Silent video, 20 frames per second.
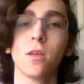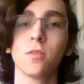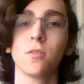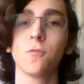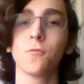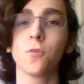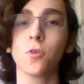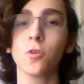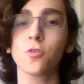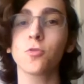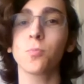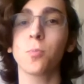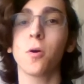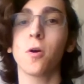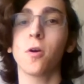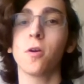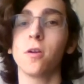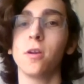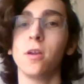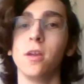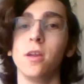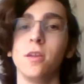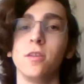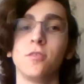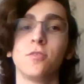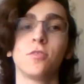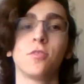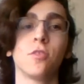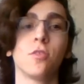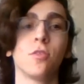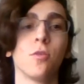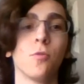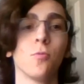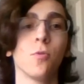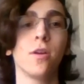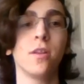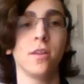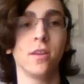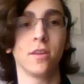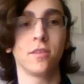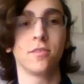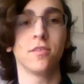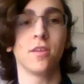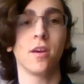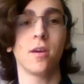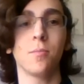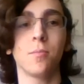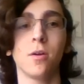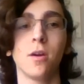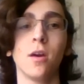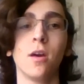The first part is the written exam.